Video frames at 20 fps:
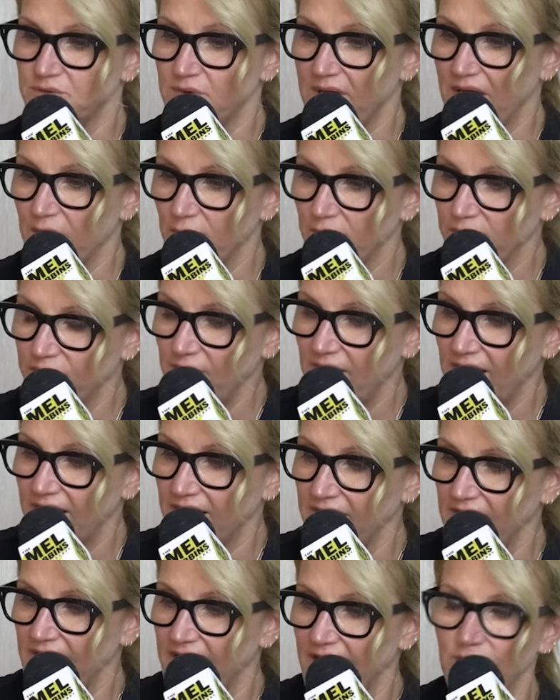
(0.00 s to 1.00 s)
two arrows
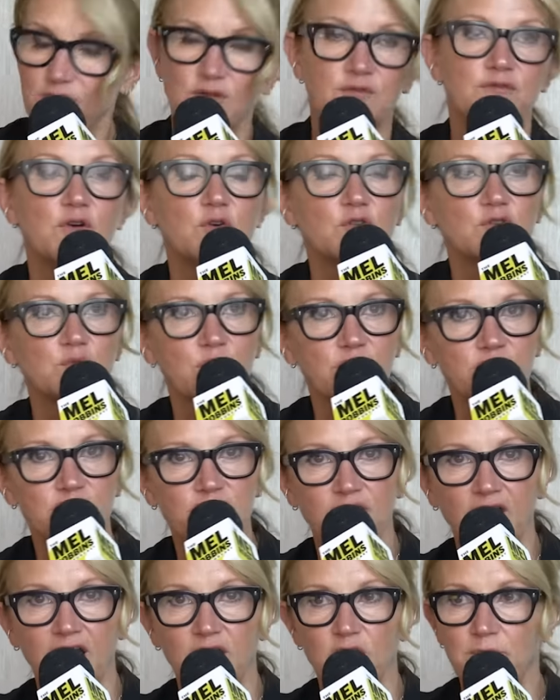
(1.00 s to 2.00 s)
fly in the air. The first one
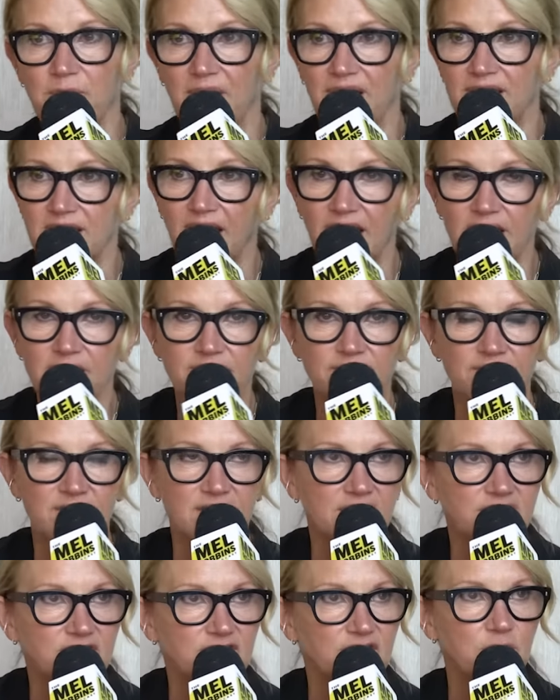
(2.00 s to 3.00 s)
is fired by life,
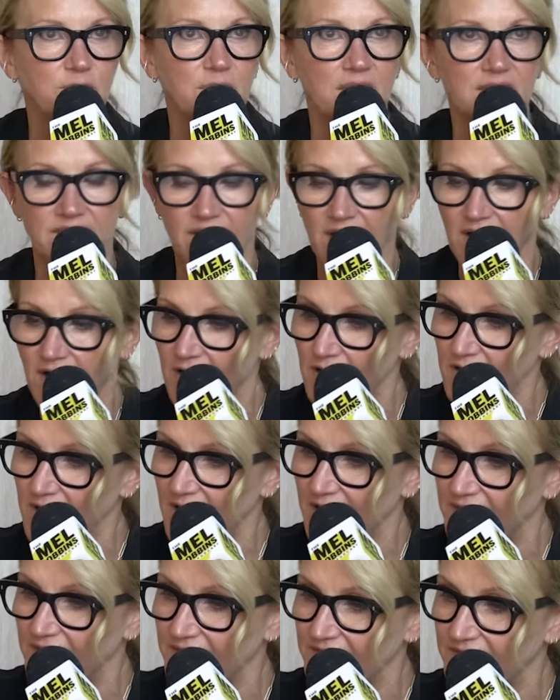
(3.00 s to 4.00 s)
it hits you right in the
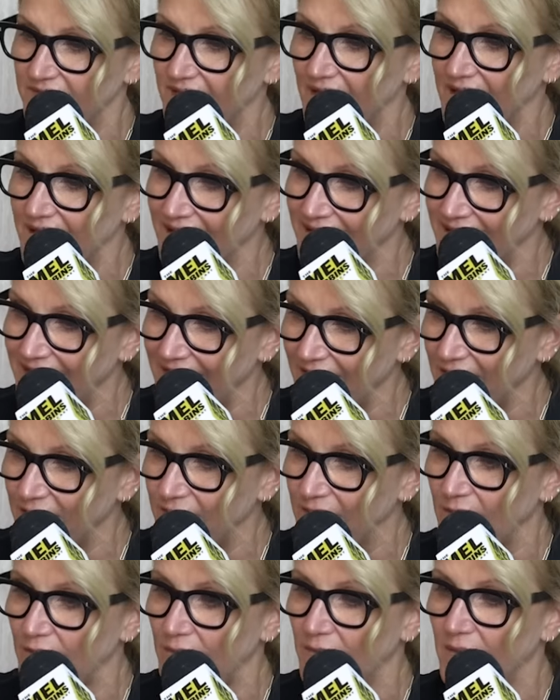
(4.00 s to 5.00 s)
heart. And the second
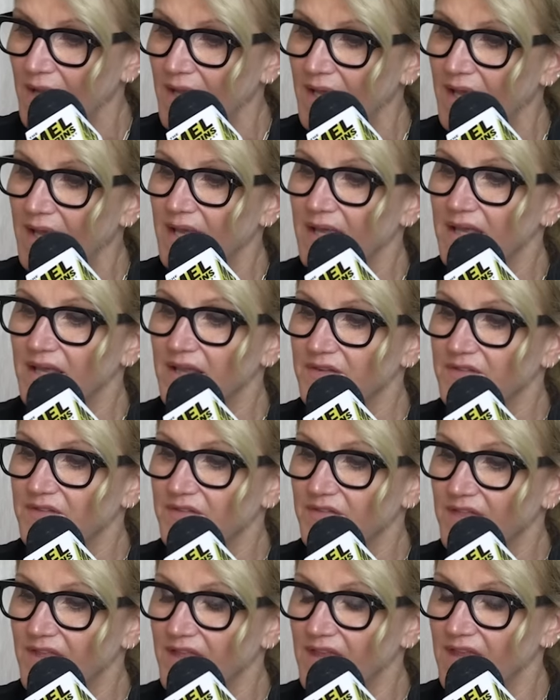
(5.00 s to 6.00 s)
arrow
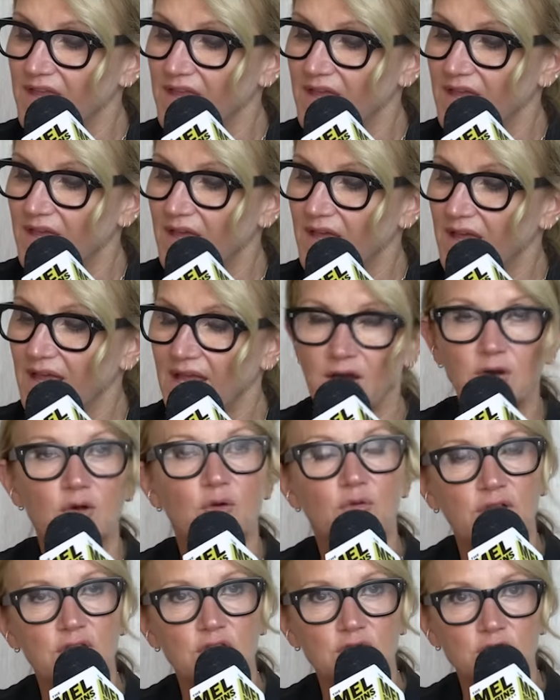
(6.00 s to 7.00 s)
is the
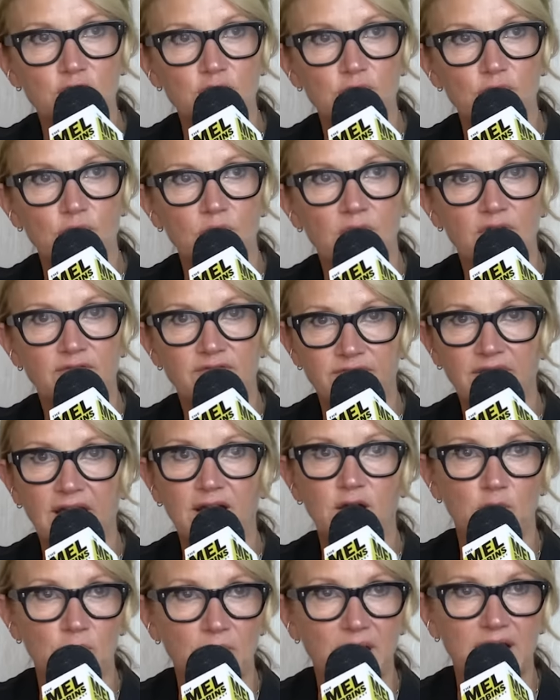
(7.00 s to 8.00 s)
arrow that you
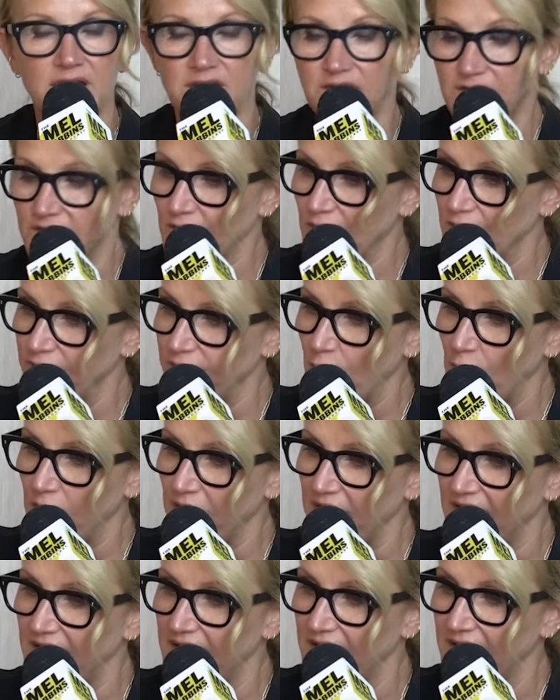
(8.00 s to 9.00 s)
fire right into your
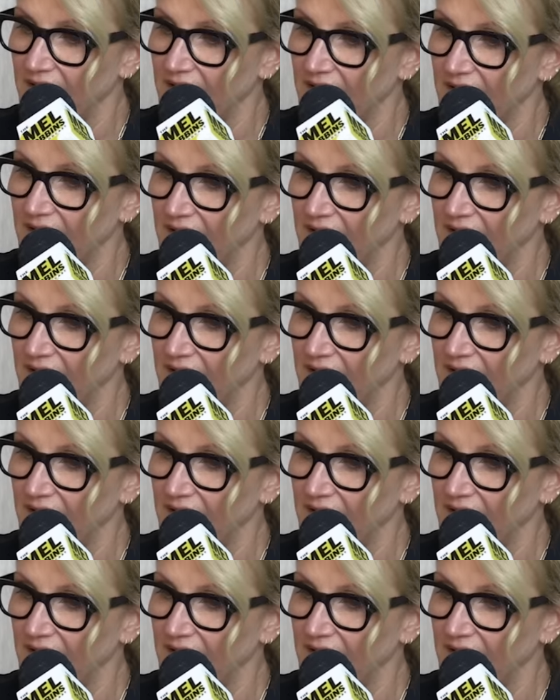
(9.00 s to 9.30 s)
forehead.